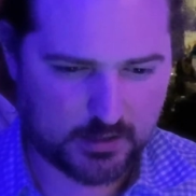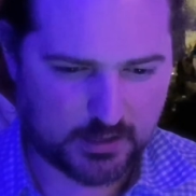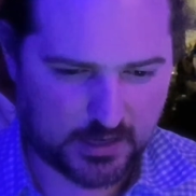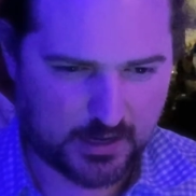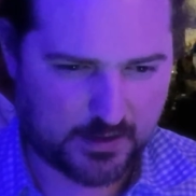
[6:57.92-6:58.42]

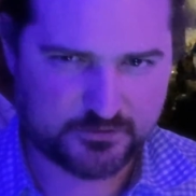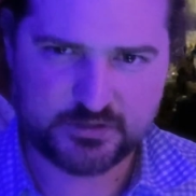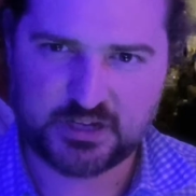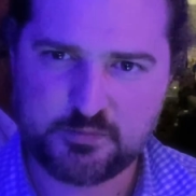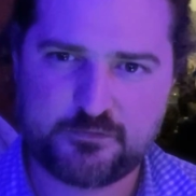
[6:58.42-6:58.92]
I've
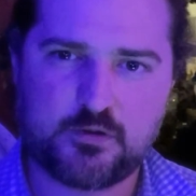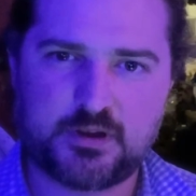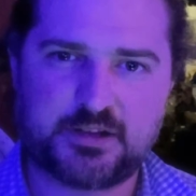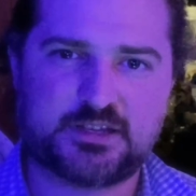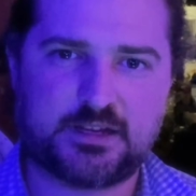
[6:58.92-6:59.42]
said it before and
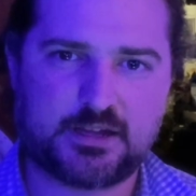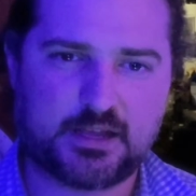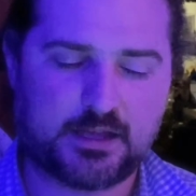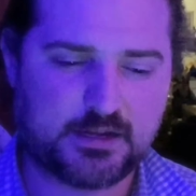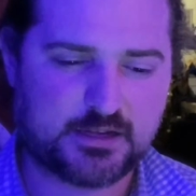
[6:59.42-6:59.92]
I'll say it
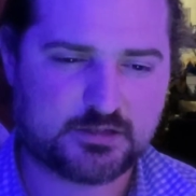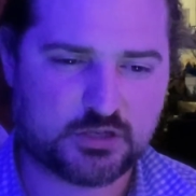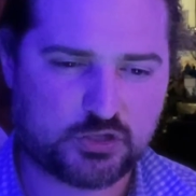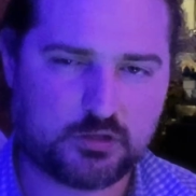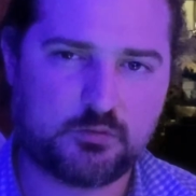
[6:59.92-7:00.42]
again, it's
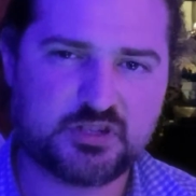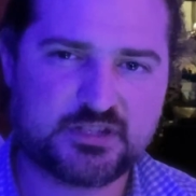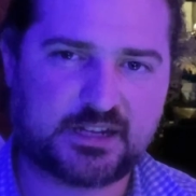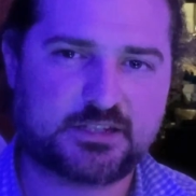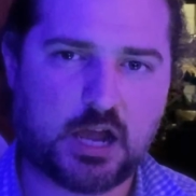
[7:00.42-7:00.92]
this huge
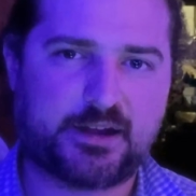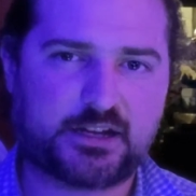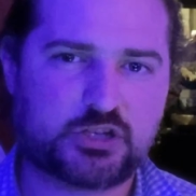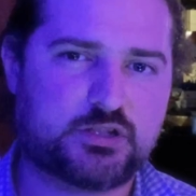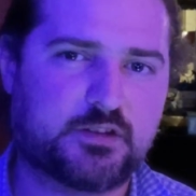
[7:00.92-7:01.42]
tectonic
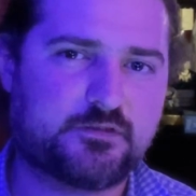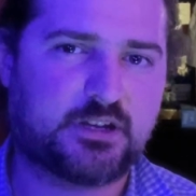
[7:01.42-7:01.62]
shift in